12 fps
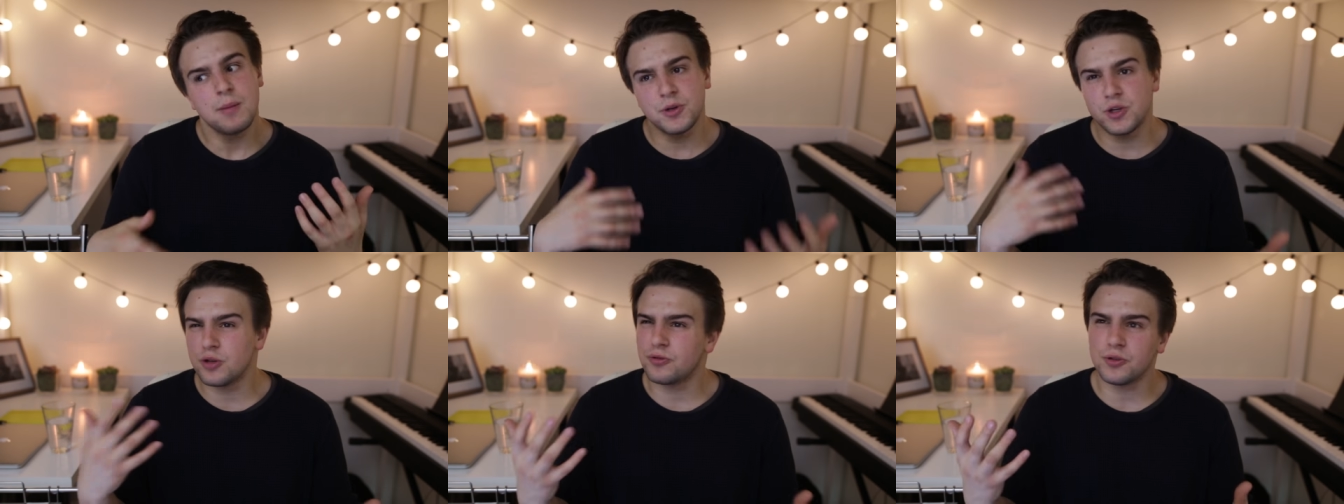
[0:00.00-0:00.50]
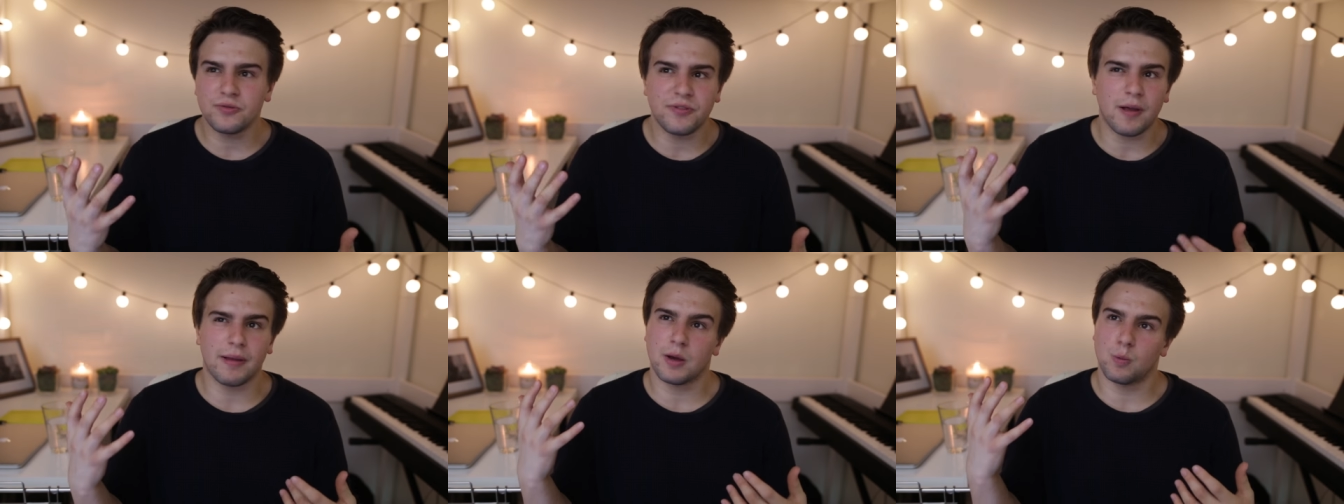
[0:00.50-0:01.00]
but Newform
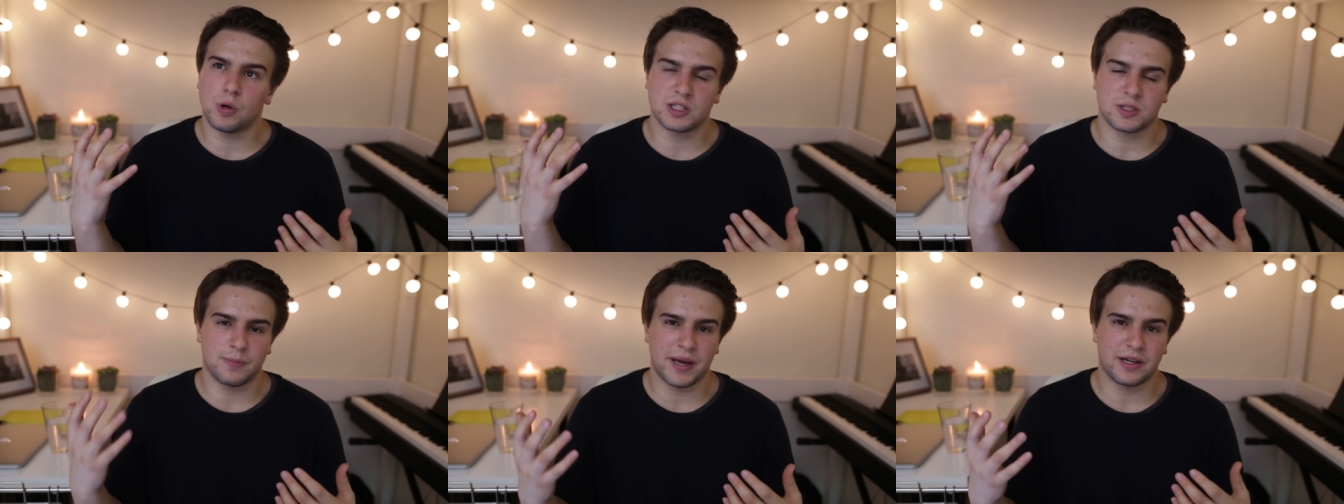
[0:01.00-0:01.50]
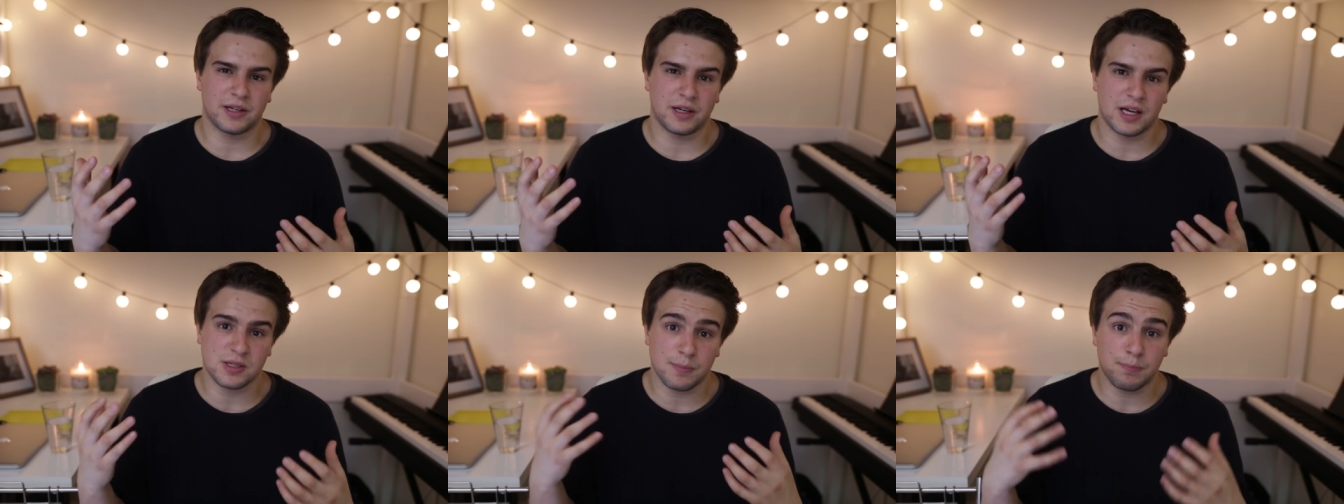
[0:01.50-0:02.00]
felt it worked
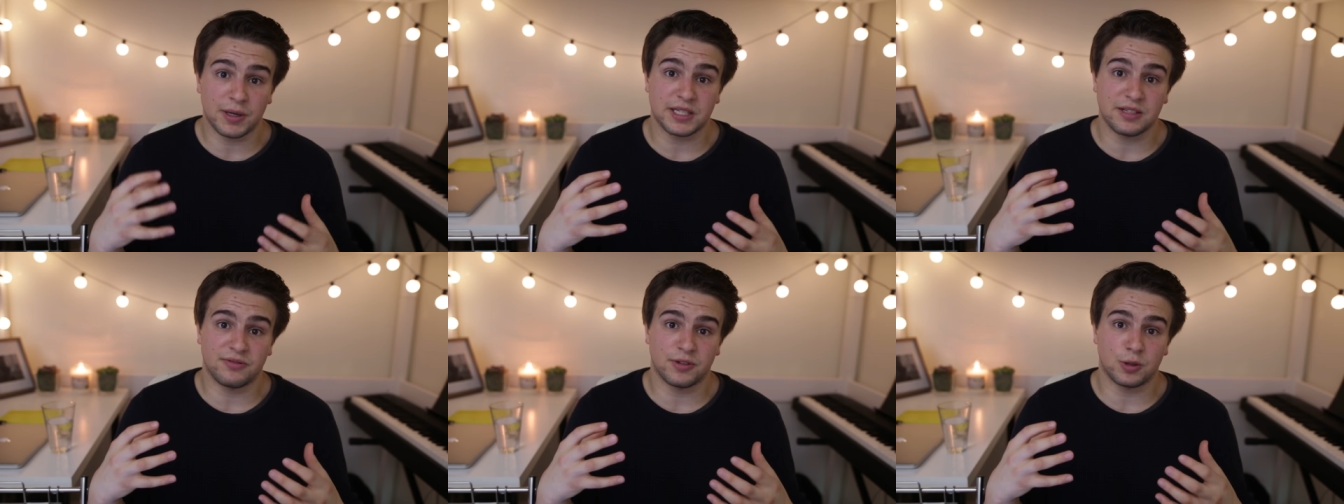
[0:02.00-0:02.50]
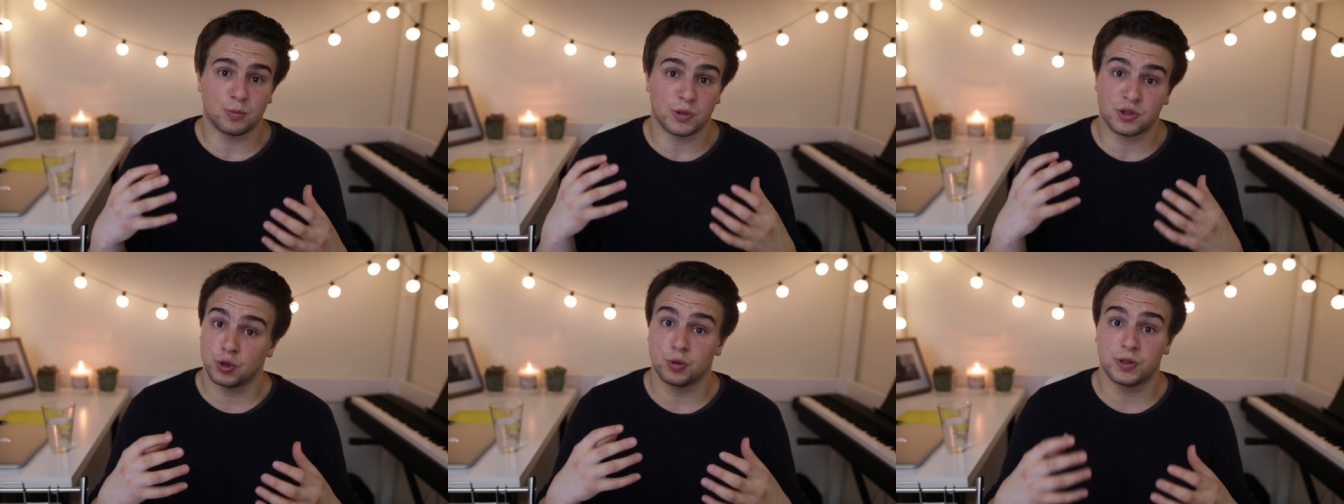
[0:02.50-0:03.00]
better as a buddy film
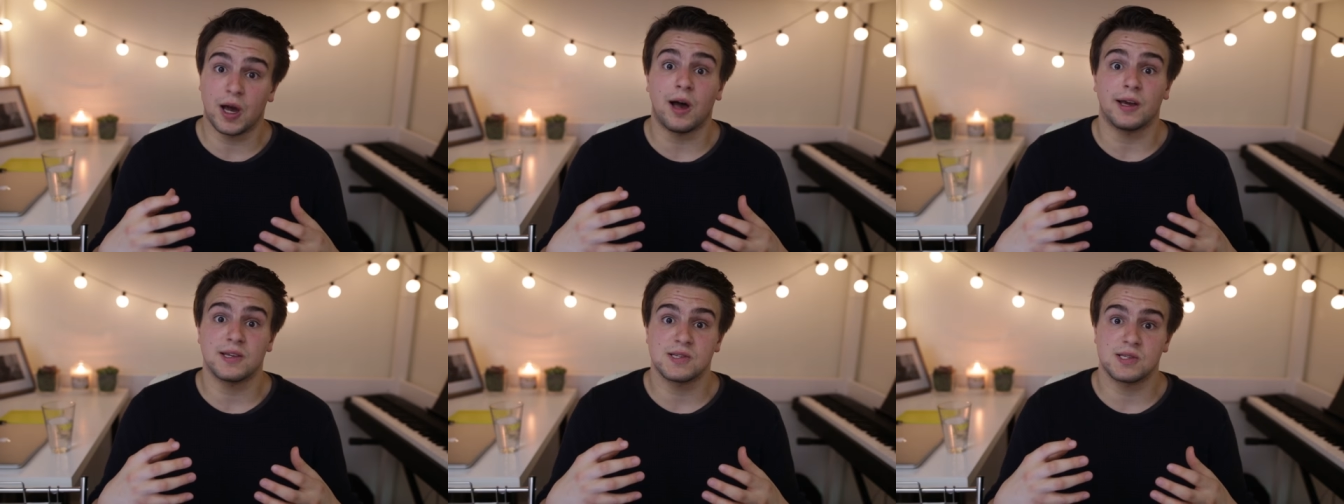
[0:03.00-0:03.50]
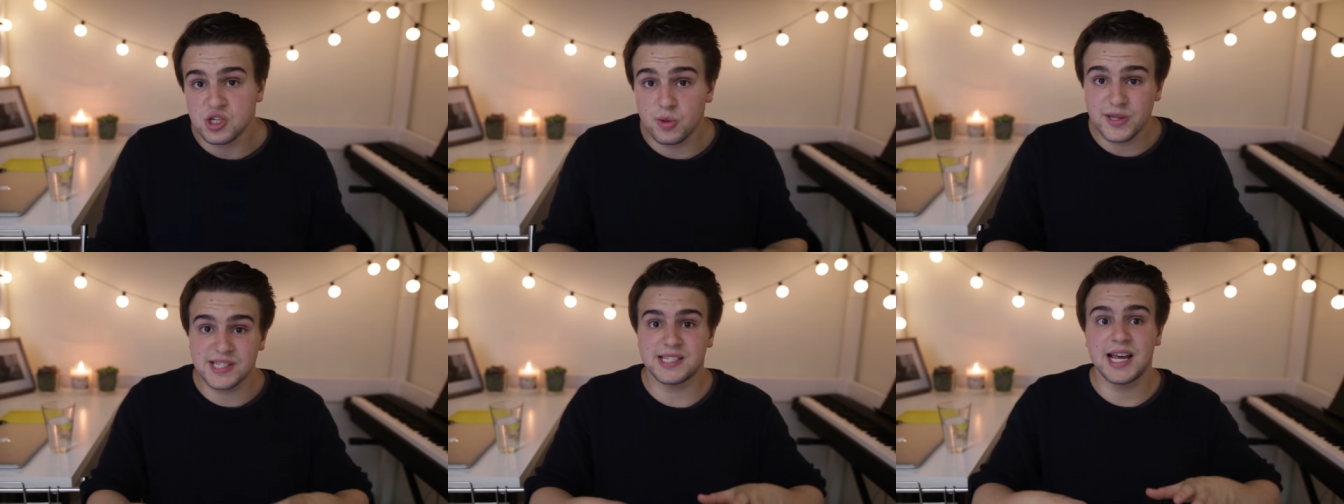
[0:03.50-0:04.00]
with two guys.
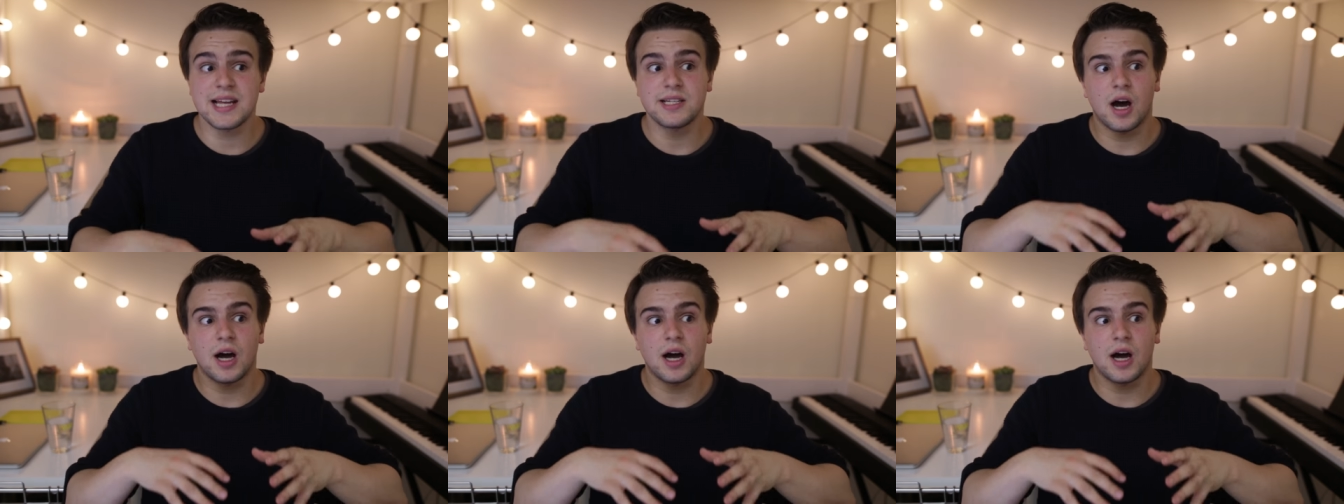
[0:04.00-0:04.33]
So instead,